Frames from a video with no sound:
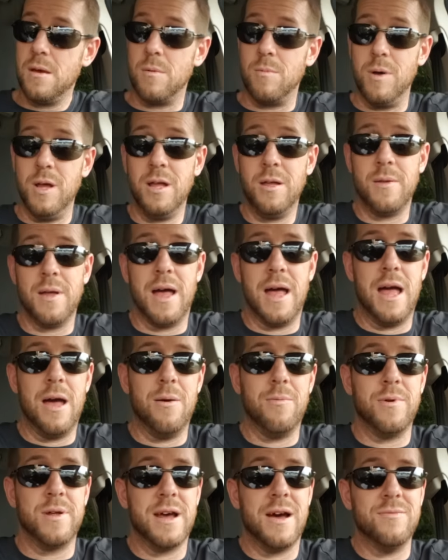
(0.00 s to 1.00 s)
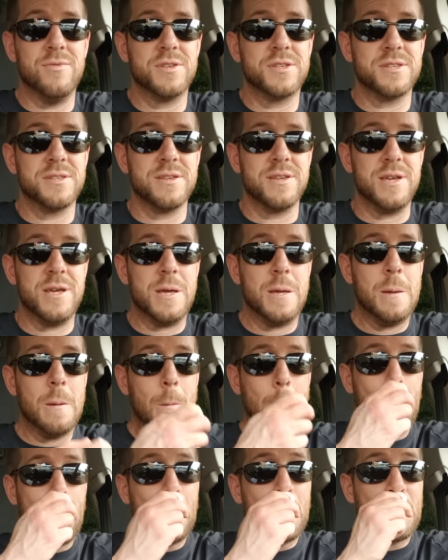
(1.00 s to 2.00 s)
Well, I would obviously
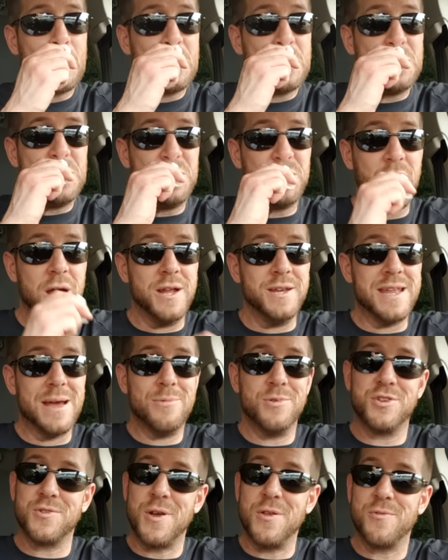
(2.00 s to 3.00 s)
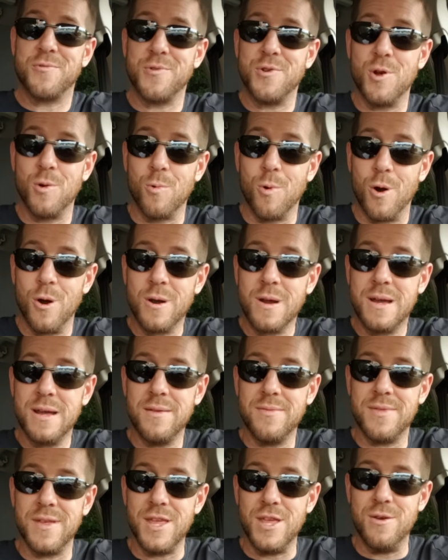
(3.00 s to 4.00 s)
try to demonstrate through your
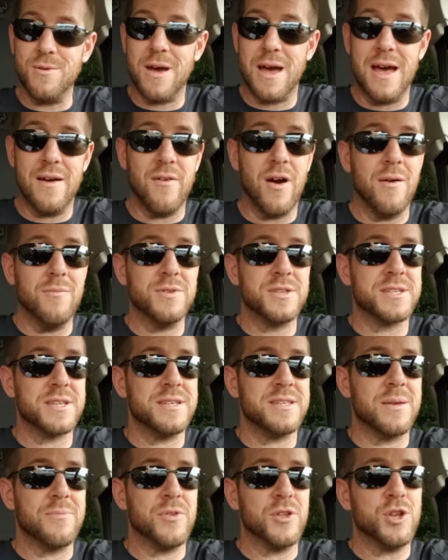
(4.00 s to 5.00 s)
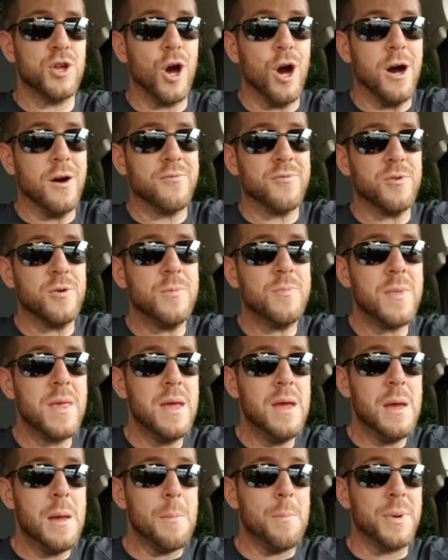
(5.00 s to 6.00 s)
work that you have obviously something to offer,
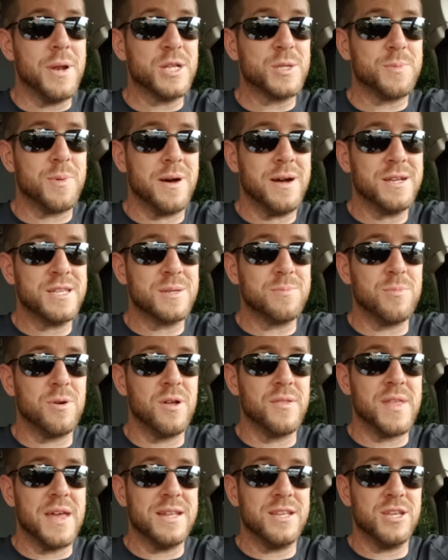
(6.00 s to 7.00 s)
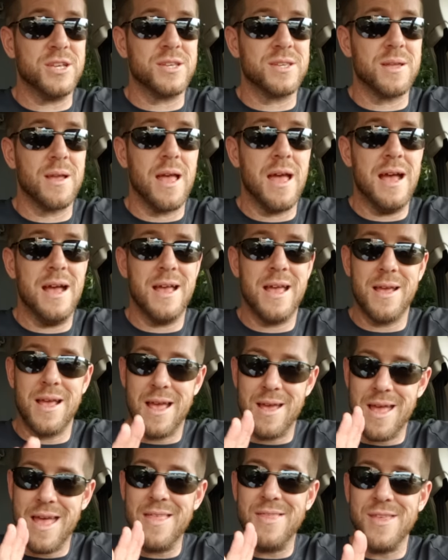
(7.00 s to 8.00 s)
but it's possible that just
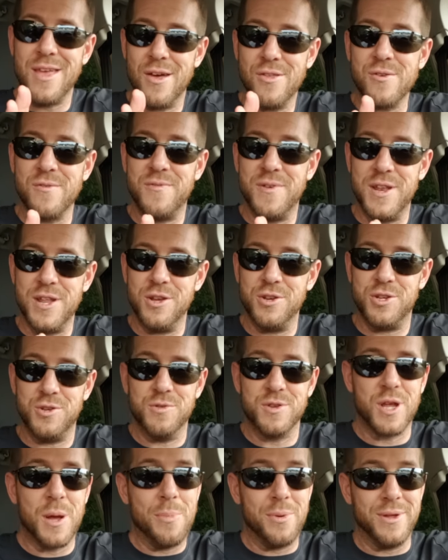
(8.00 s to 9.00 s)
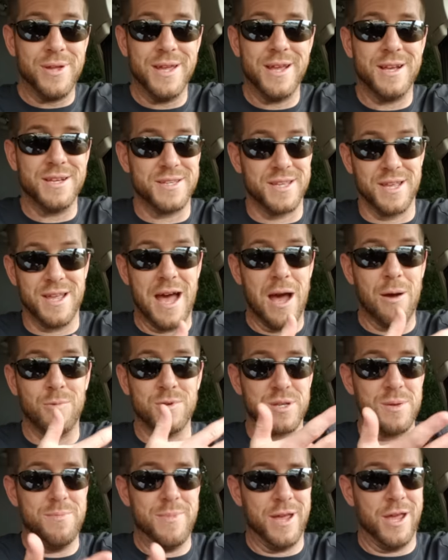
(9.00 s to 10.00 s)
in the other video she was complaining because the guy
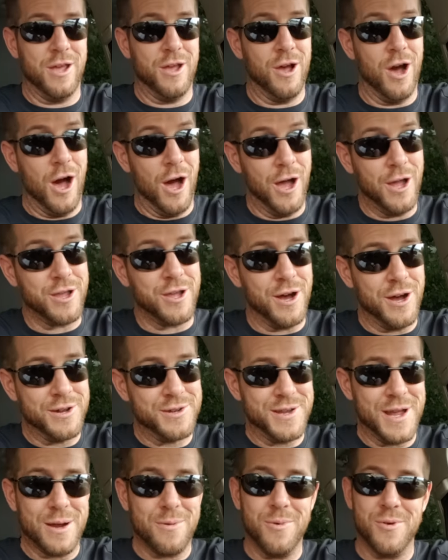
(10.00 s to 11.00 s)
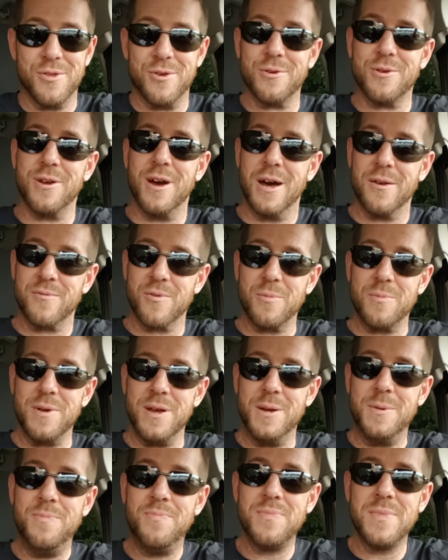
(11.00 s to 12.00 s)
wasn't making eye contact with her, God
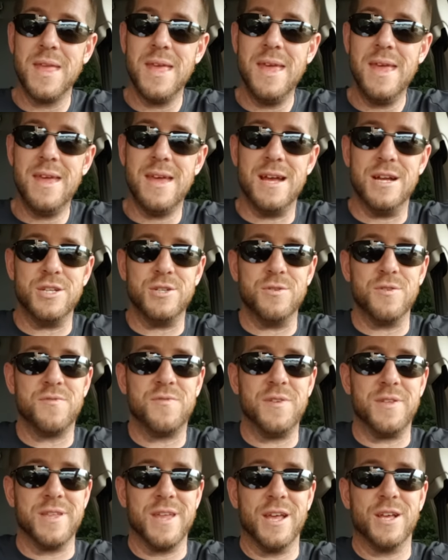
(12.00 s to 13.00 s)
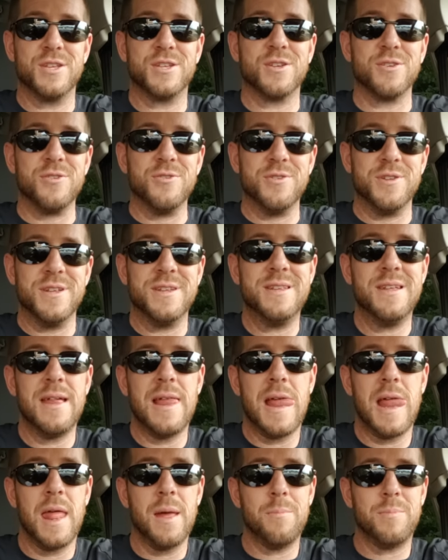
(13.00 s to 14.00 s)
forbid, and she was feeling excluded,
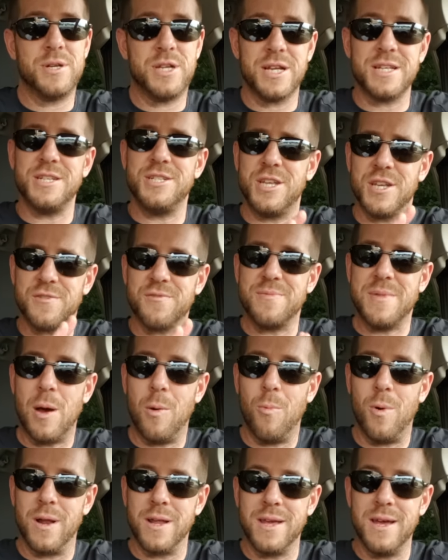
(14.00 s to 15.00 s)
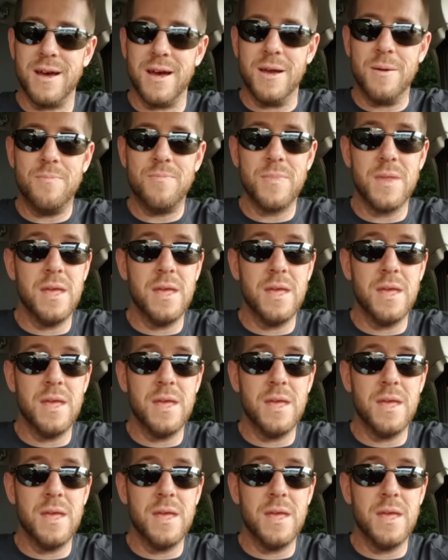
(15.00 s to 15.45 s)
particularly just from that one guy.